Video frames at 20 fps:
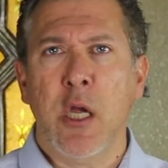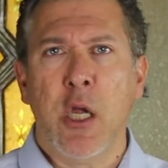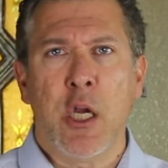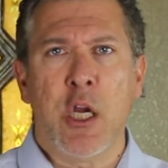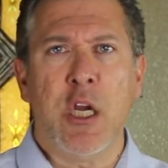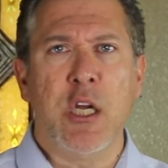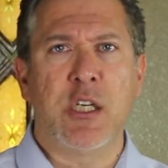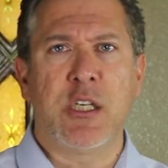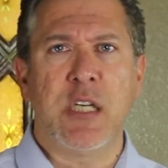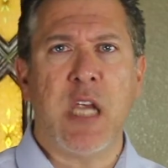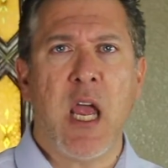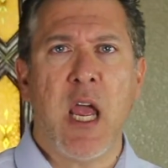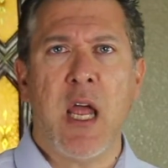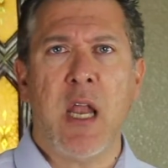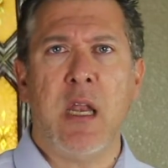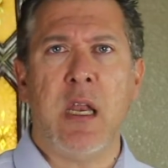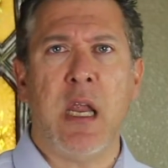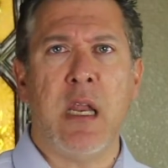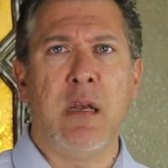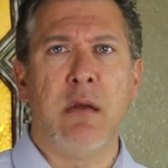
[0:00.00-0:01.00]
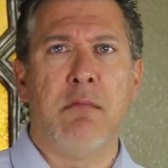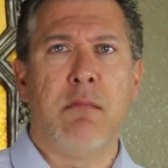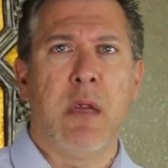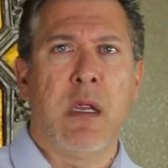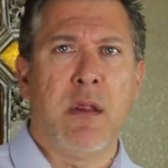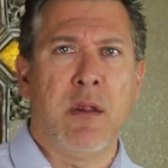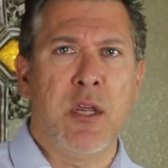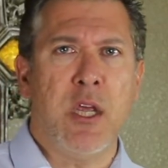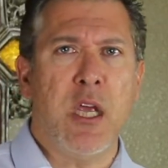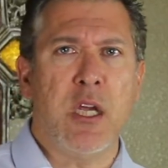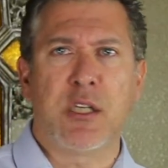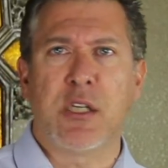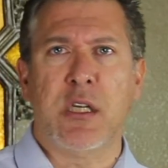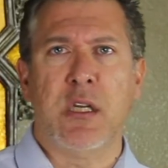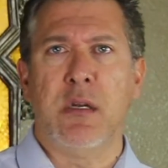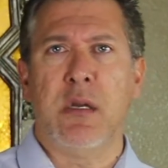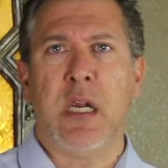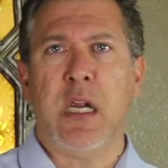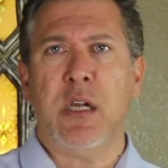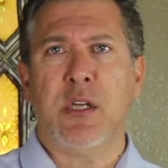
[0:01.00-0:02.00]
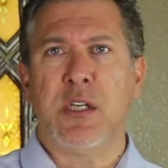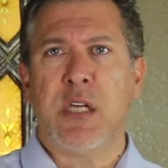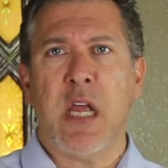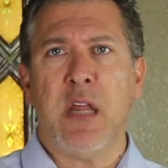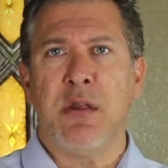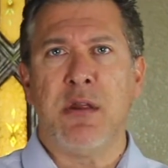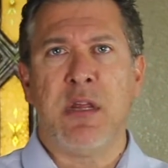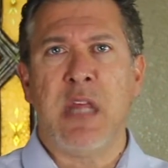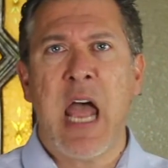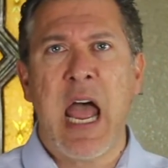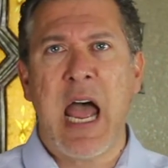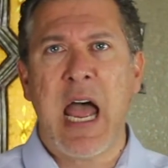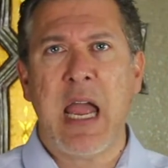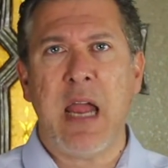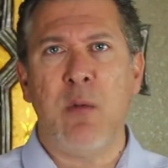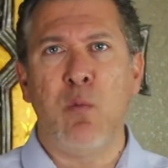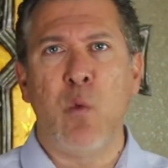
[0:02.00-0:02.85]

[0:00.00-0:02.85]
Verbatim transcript: He said and this and he said that.